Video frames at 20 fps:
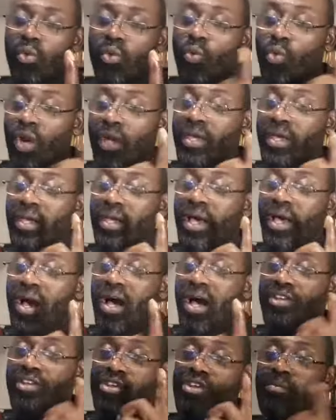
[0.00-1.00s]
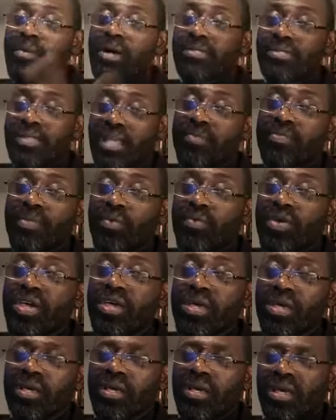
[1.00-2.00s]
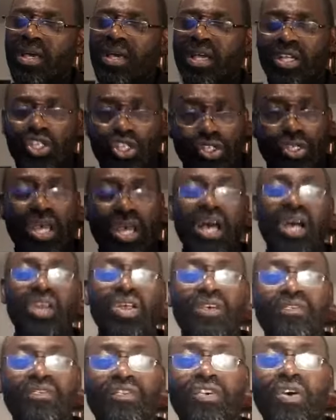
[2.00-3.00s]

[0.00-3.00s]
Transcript: Working hard, you must help the weak. A child of